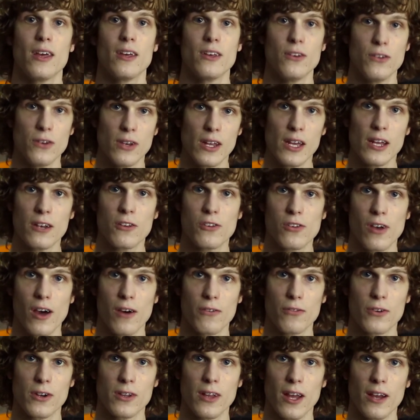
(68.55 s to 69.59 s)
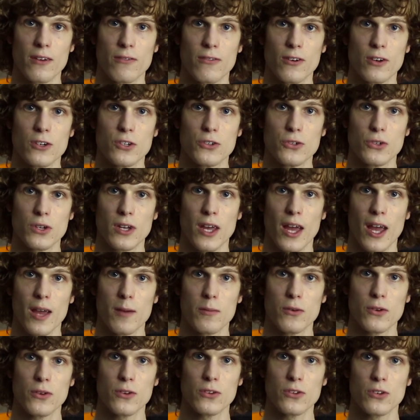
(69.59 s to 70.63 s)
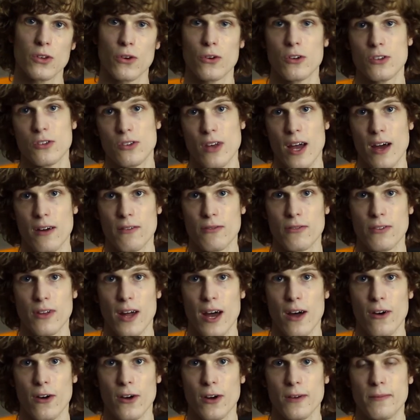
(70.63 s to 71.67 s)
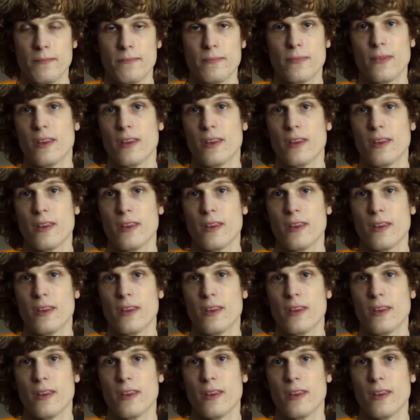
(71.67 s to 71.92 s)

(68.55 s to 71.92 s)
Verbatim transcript: you need software like Virtual Cables or Soundflower.